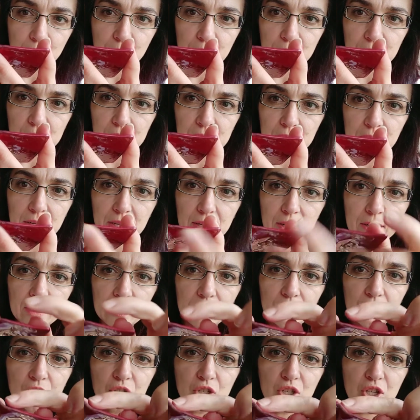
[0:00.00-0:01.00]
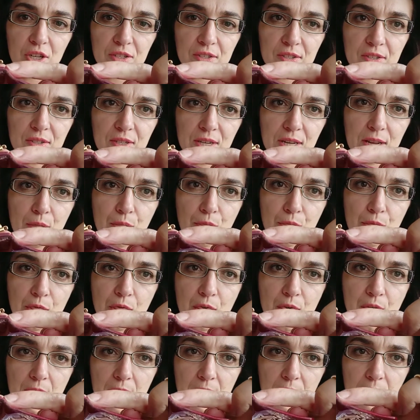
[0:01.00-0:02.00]
Can you see? Just in
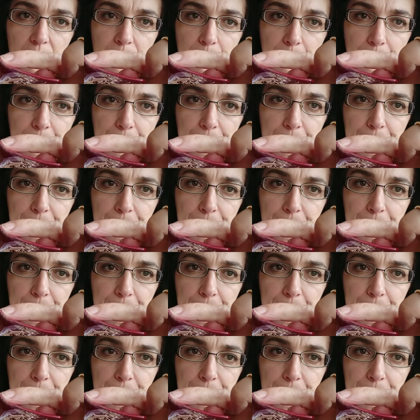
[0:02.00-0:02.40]
there.